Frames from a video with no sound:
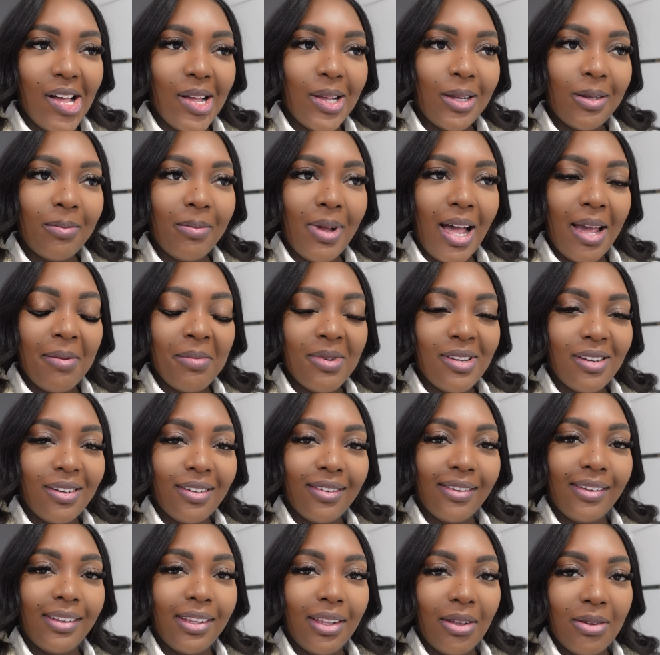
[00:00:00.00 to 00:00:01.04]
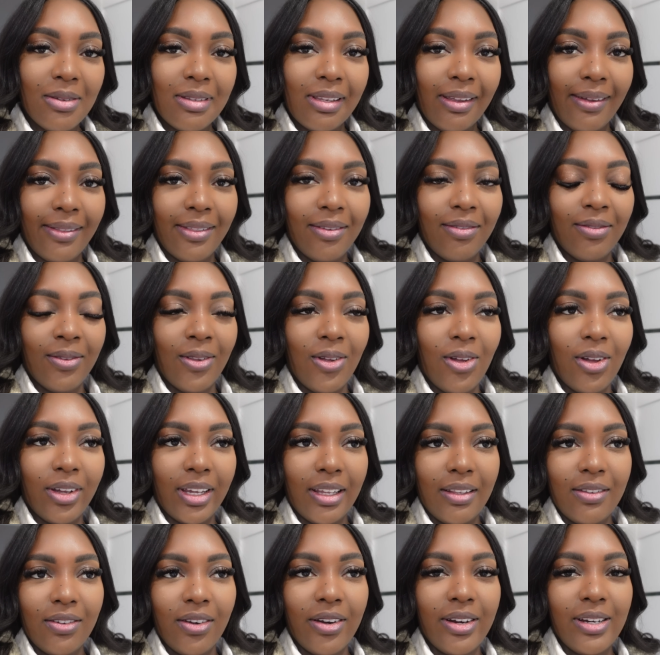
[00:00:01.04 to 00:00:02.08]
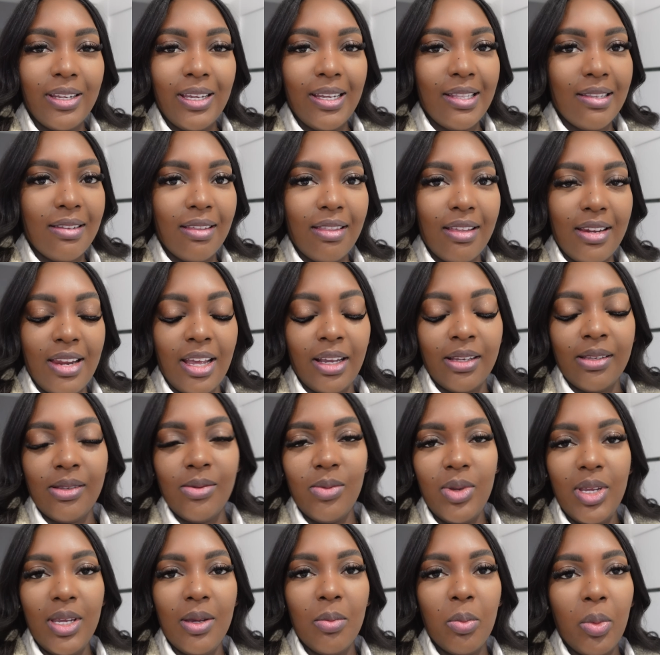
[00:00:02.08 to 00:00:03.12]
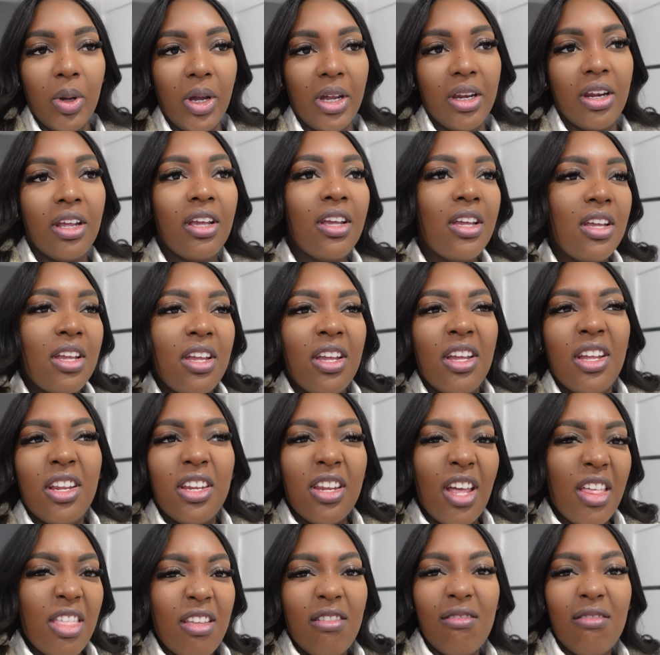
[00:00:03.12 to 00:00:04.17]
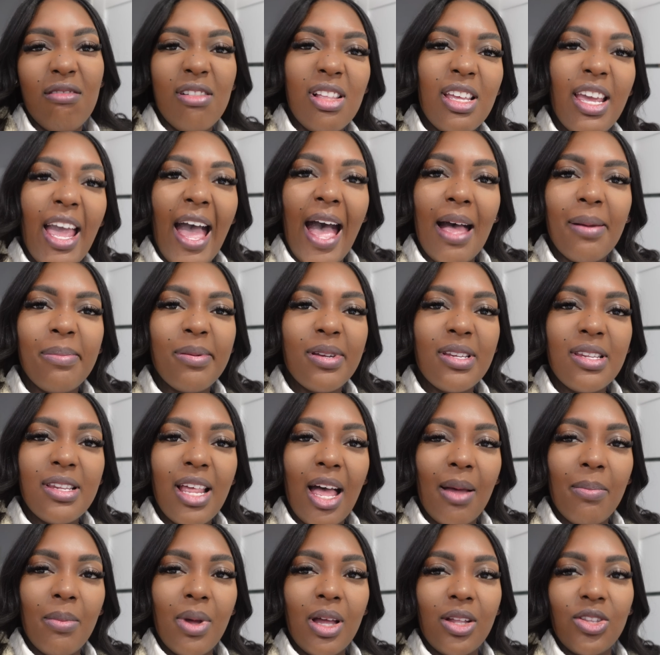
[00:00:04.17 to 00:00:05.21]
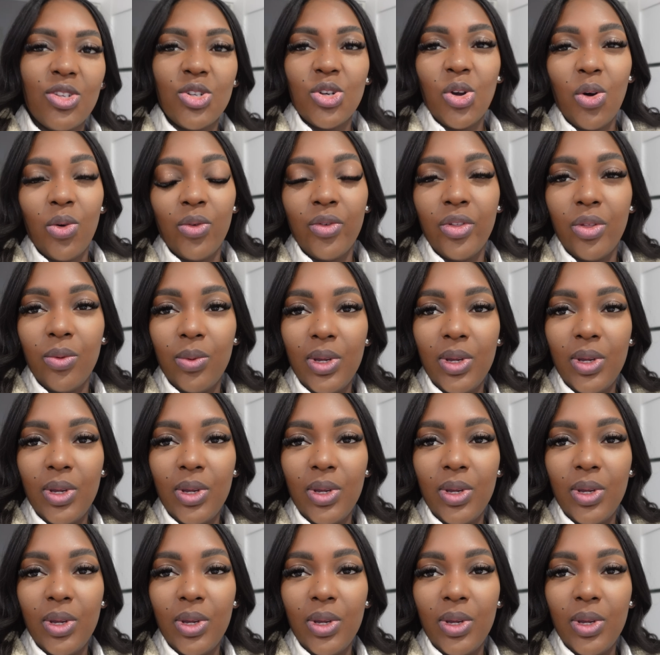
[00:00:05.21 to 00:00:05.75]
I'm here to close out the vlog. It's already into the next week, but nothing really happened that much over the